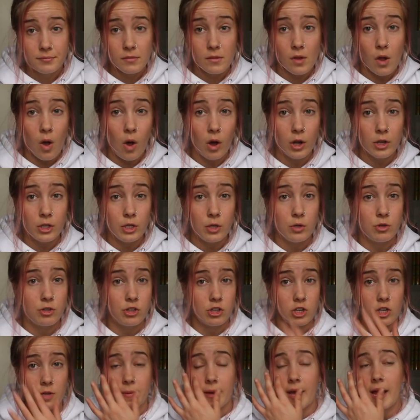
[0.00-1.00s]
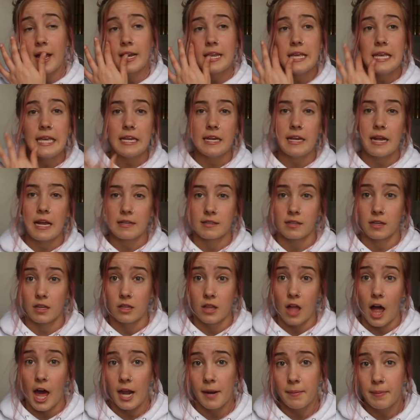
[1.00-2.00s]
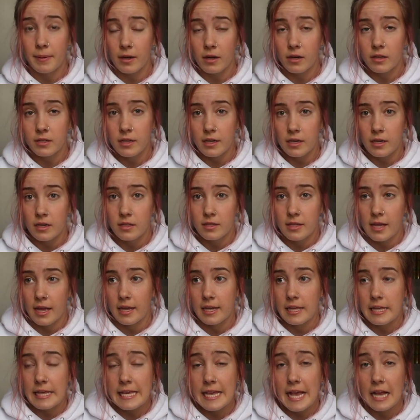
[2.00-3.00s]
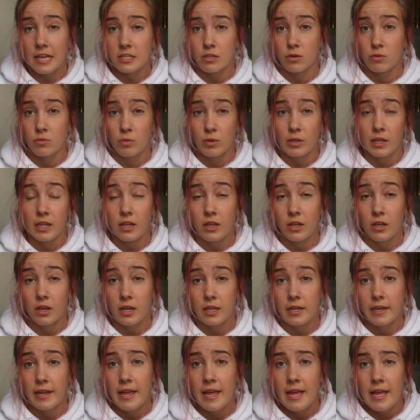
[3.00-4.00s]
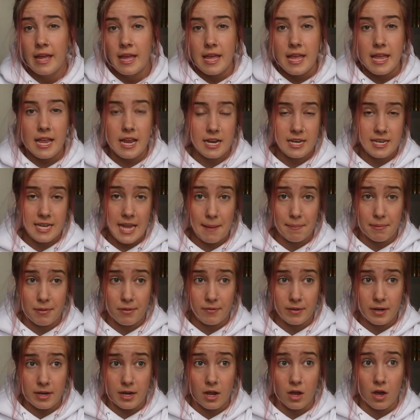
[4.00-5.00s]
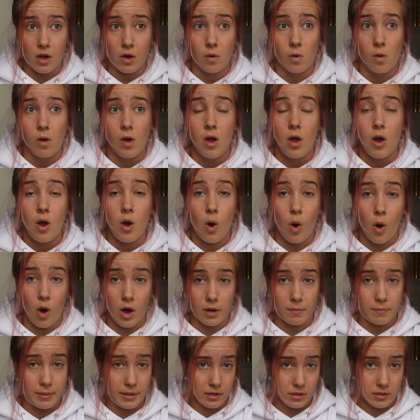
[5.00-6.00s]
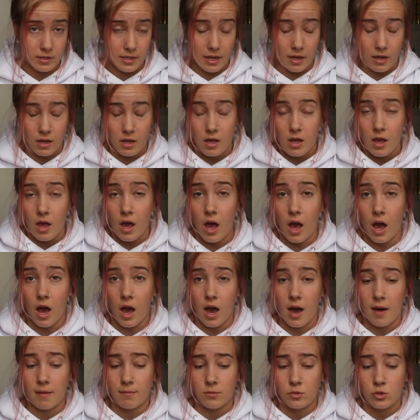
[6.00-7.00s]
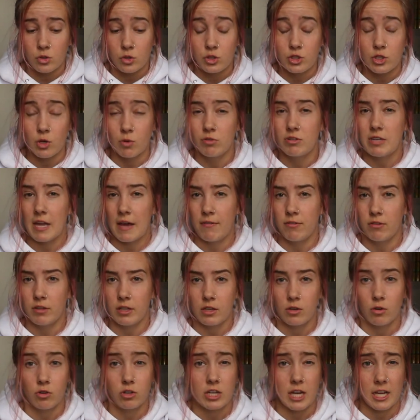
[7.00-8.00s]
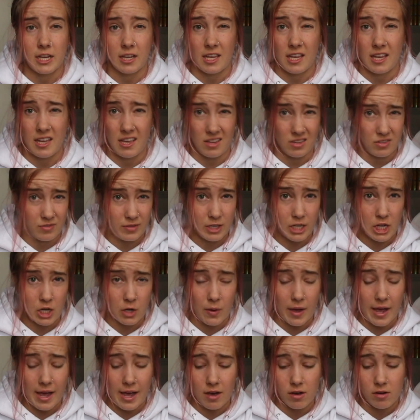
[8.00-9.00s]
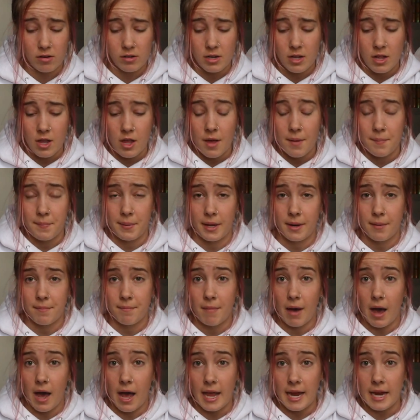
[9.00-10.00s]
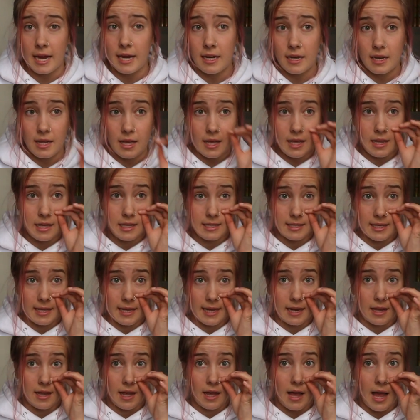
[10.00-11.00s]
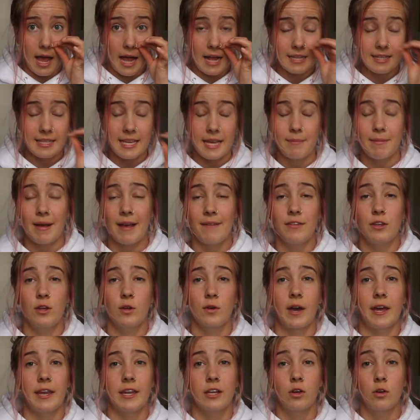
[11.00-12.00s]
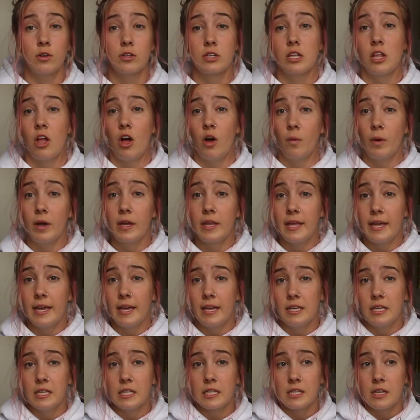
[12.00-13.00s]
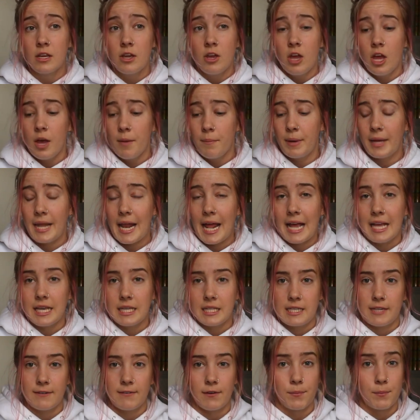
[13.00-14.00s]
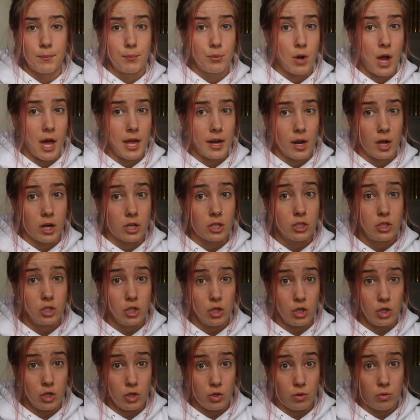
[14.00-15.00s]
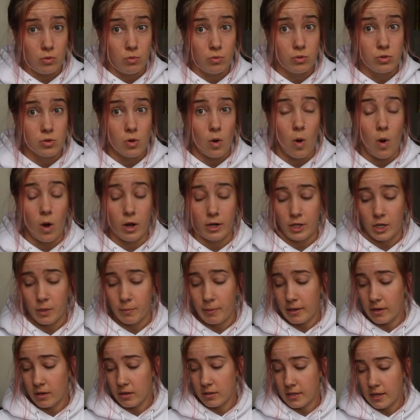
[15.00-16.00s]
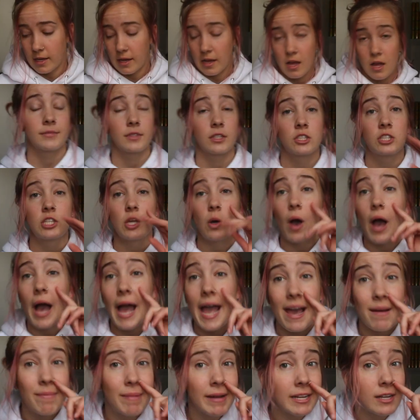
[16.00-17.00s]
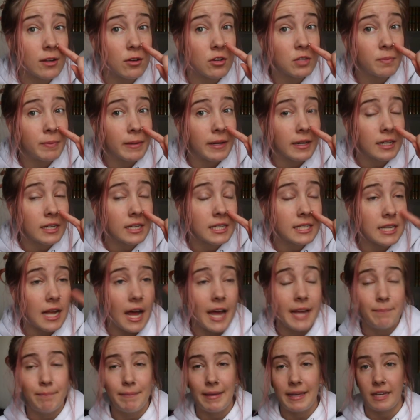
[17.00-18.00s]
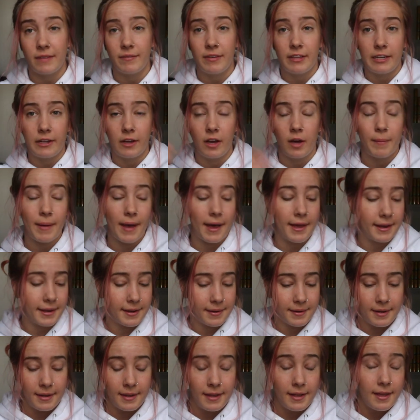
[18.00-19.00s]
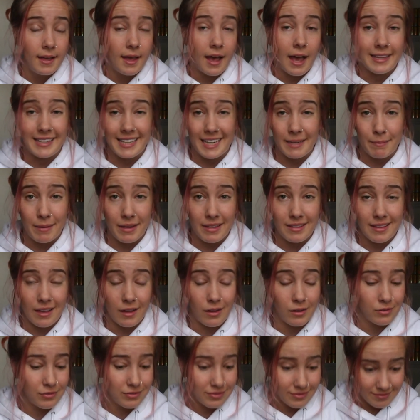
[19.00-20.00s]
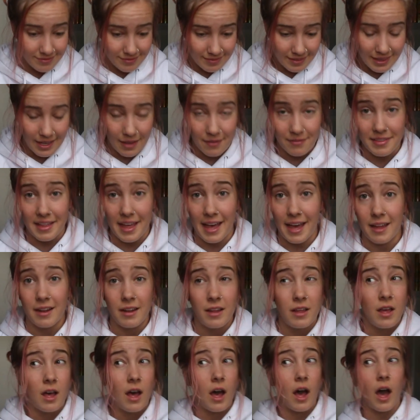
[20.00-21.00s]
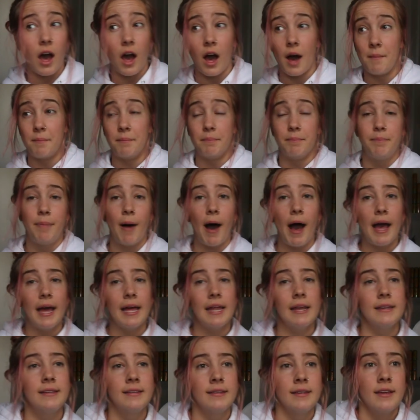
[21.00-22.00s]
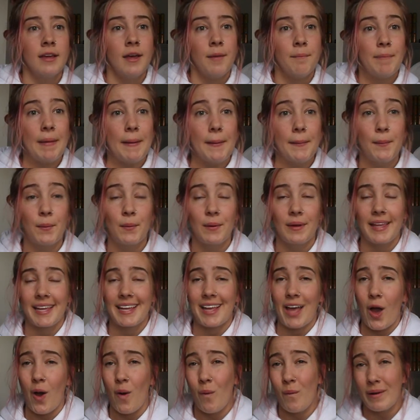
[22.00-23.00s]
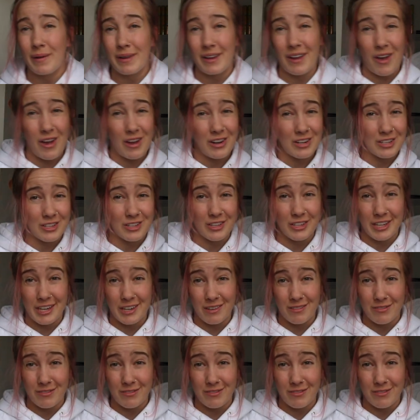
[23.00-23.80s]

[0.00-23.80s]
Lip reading: YouTube. And he has like a lot of piercings. And he has a really good in-depth video on piercing. So definitely go check his video out. But mine is like, I say my video kind of goes along with his, but as different products to use on your piercing. So I have my nose pierced. I made a video about it. I did it myself, love that. But people were like, oh my gosh, it's gonna get